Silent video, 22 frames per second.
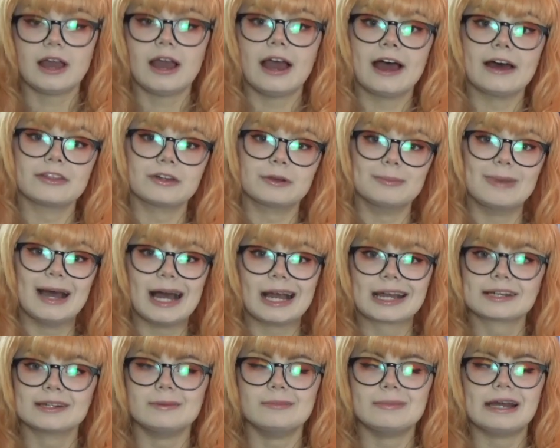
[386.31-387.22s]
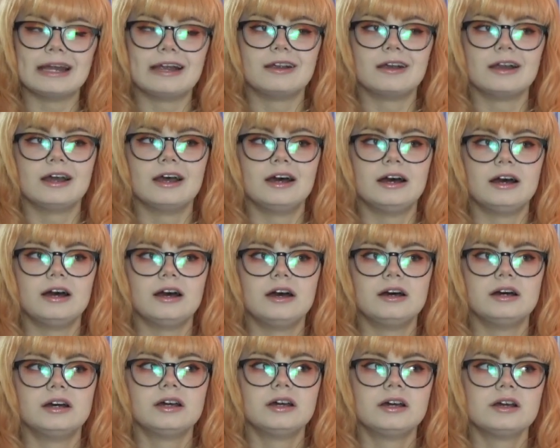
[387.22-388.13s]
Heather
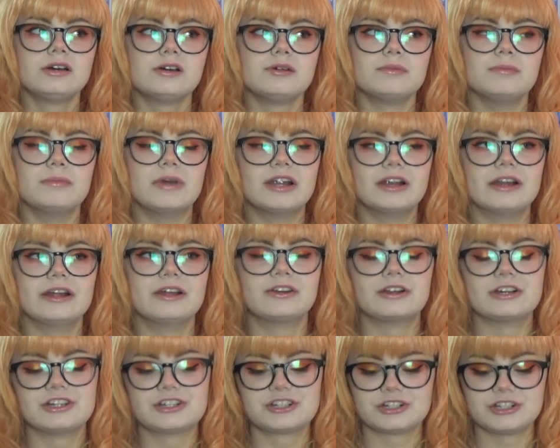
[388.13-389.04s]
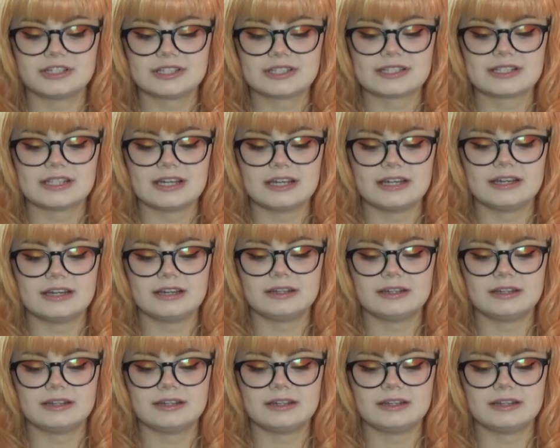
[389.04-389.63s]
McNamara, Mary Christensen,